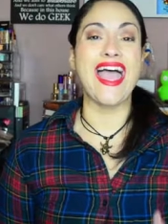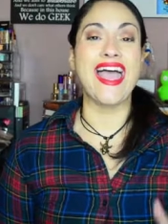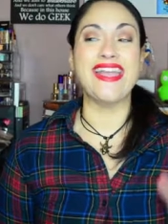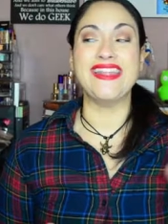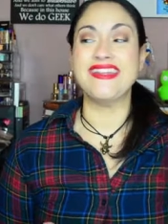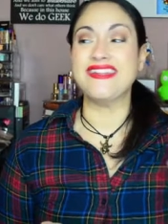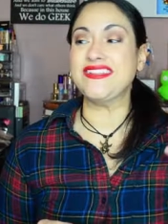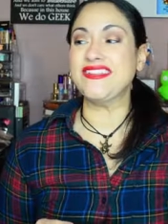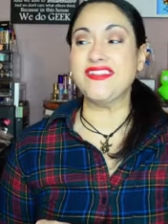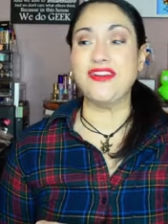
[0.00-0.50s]

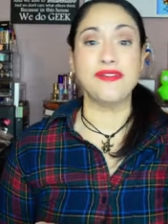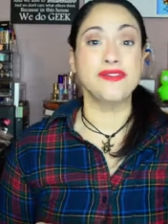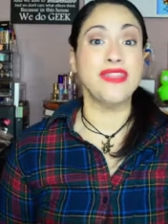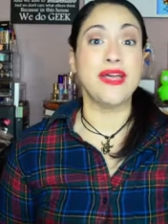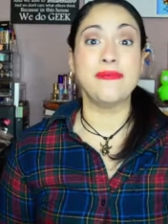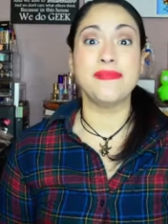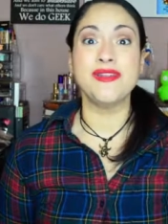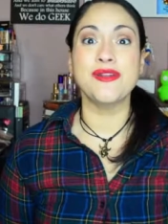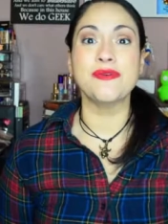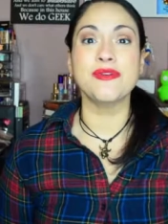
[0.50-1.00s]
And, you know,
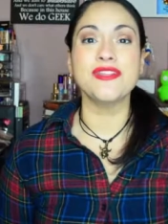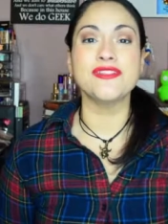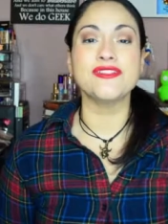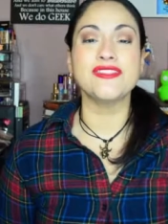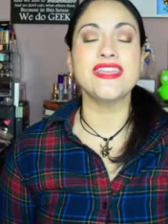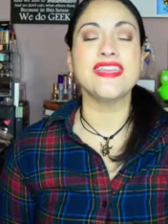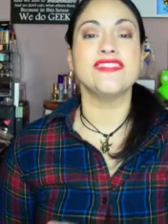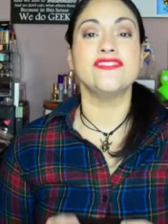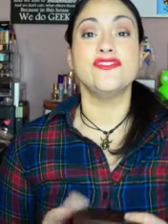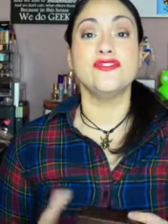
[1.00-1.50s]
let me know what you
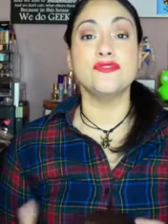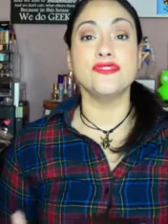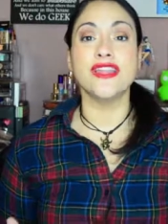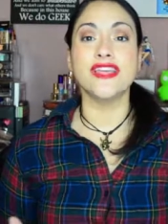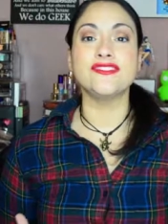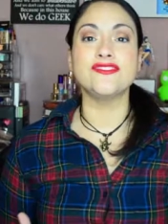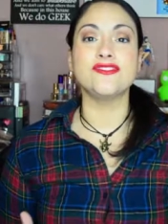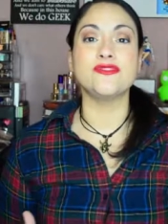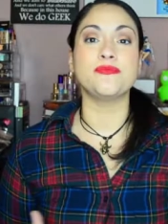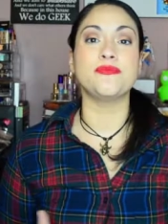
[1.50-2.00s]
think. Do you
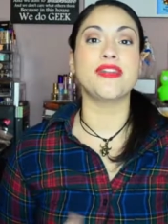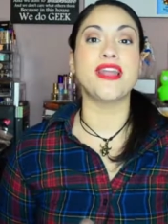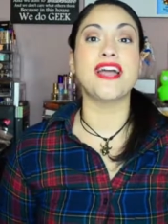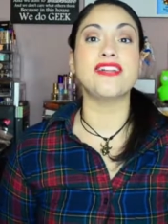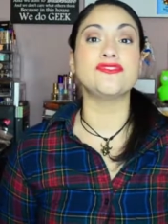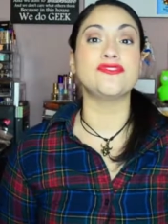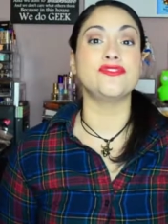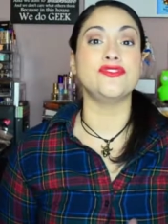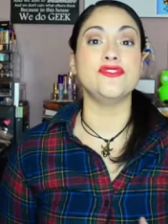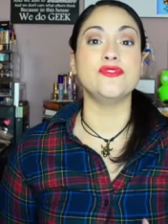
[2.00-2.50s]
like
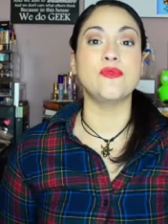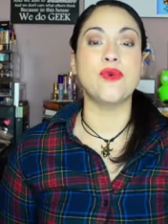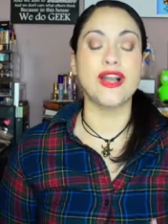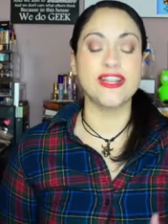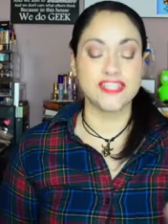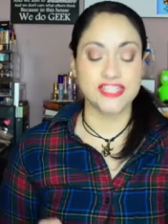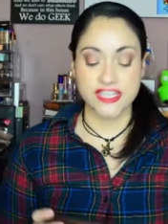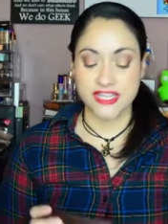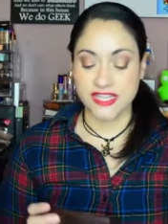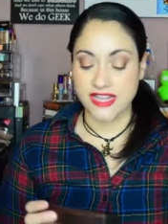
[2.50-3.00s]
Supernatural? Do you
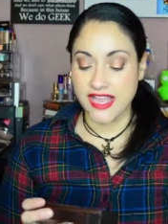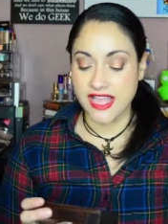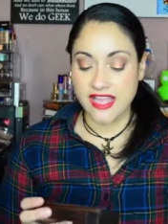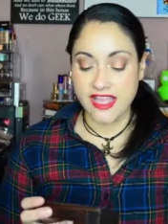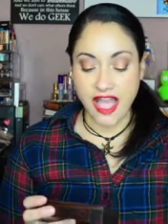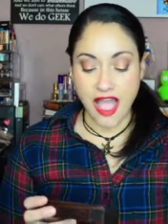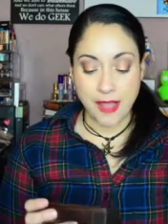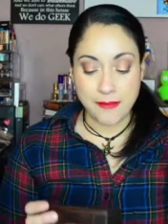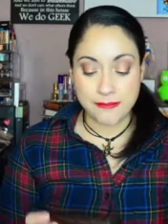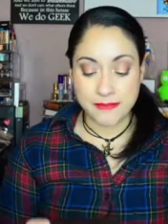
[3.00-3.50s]
watch it?
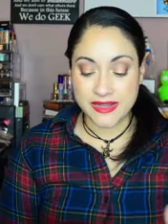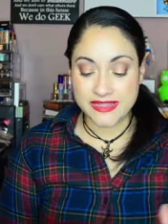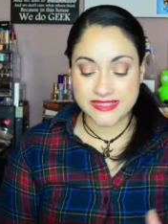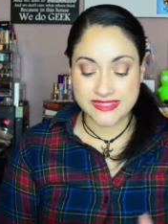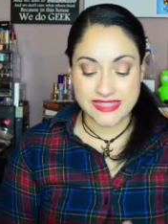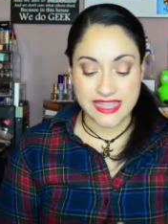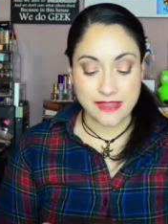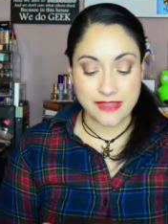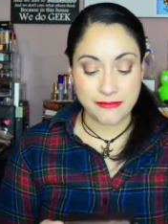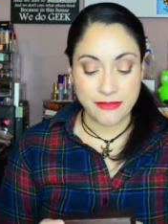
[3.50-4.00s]
I must
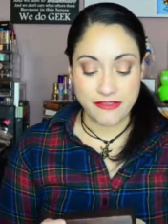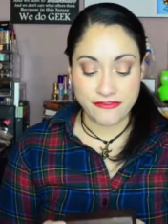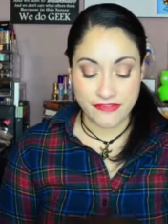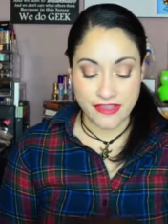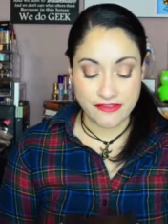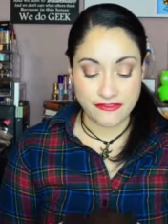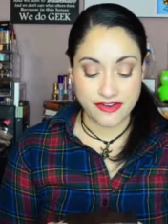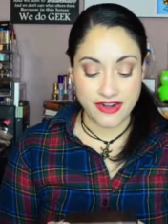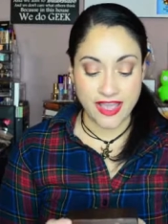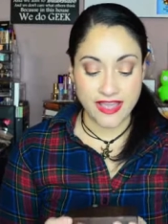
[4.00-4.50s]
say my
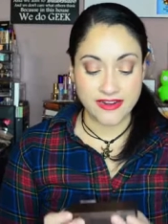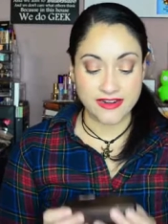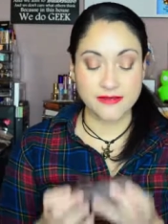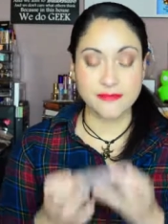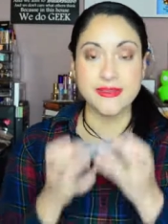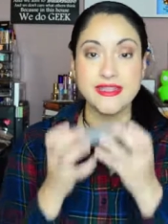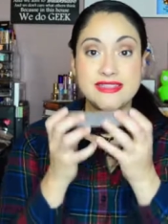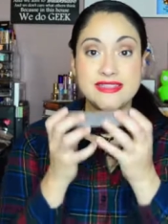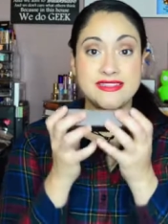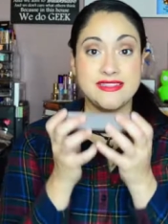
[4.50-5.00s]
favorite
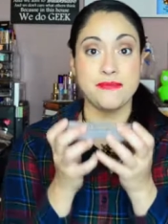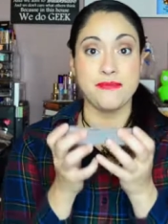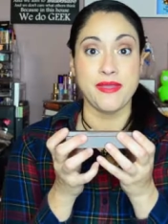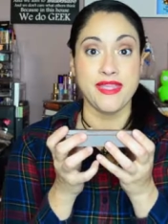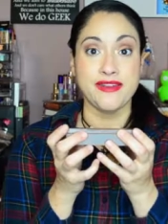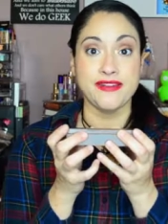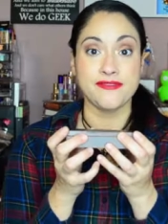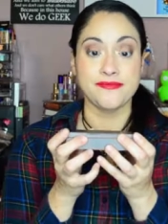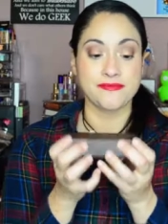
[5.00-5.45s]
item is the pin.